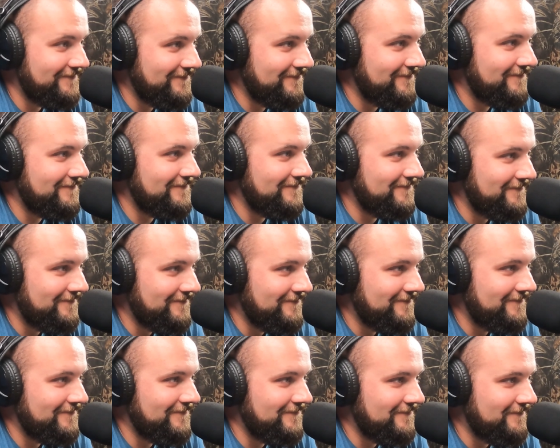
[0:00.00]
And
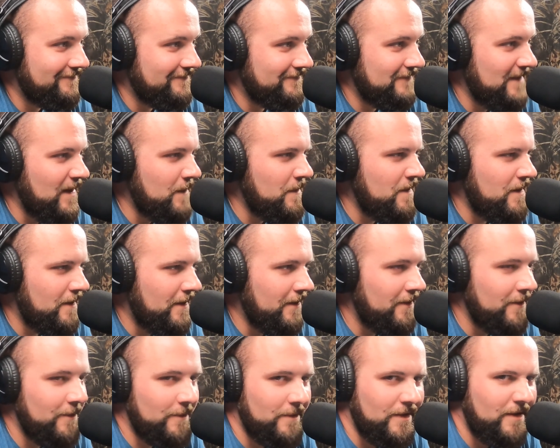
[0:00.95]
then, um, didn't we already
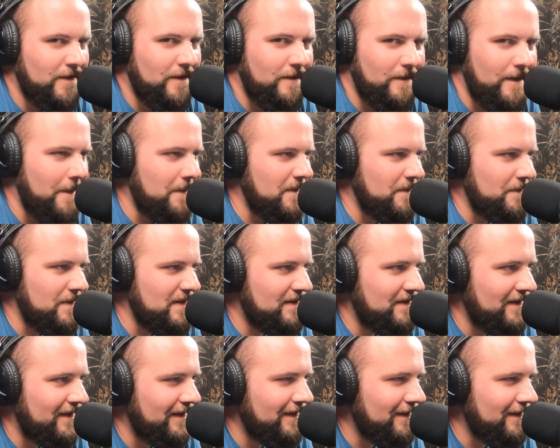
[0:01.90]
do one called Optimistic?